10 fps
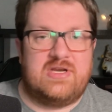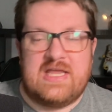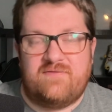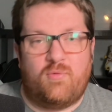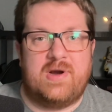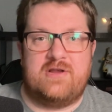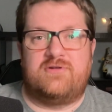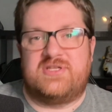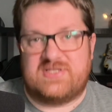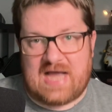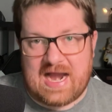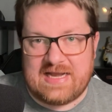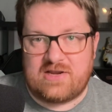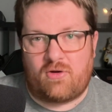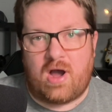even when you're
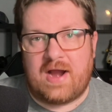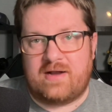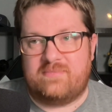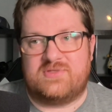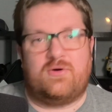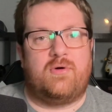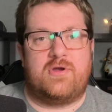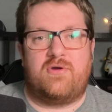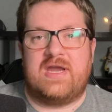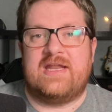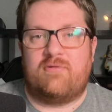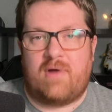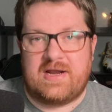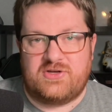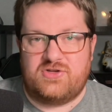designing your items or you're getting
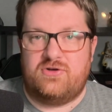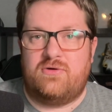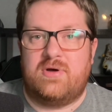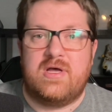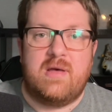ready to